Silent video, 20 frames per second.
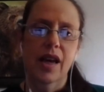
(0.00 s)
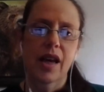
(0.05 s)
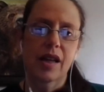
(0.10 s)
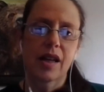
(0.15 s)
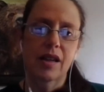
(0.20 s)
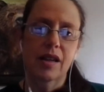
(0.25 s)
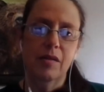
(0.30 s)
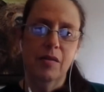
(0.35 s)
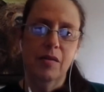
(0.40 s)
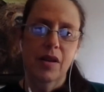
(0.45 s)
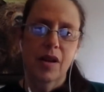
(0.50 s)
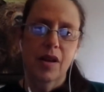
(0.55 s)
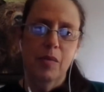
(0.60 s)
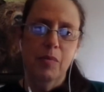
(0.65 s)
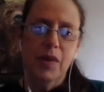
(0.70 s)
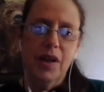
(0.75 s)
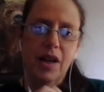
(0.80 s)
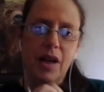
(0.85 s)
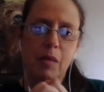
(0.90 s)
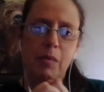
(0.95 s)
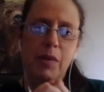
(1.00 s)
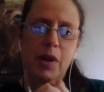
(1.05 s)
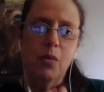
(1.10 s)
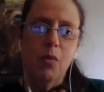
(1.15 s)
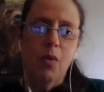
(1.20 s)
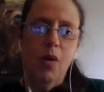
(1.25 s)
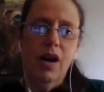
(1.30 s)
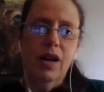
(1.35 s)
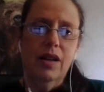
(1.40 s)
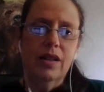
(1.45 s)
and
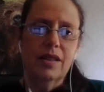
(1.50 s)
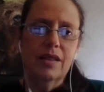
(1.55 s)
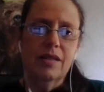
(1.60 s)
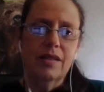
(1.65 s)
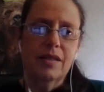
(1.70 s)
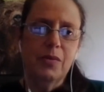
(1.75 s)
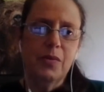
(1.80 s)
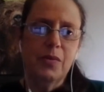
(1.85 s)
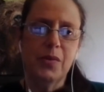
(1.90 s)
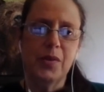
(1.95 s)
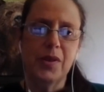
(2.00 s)
becoming one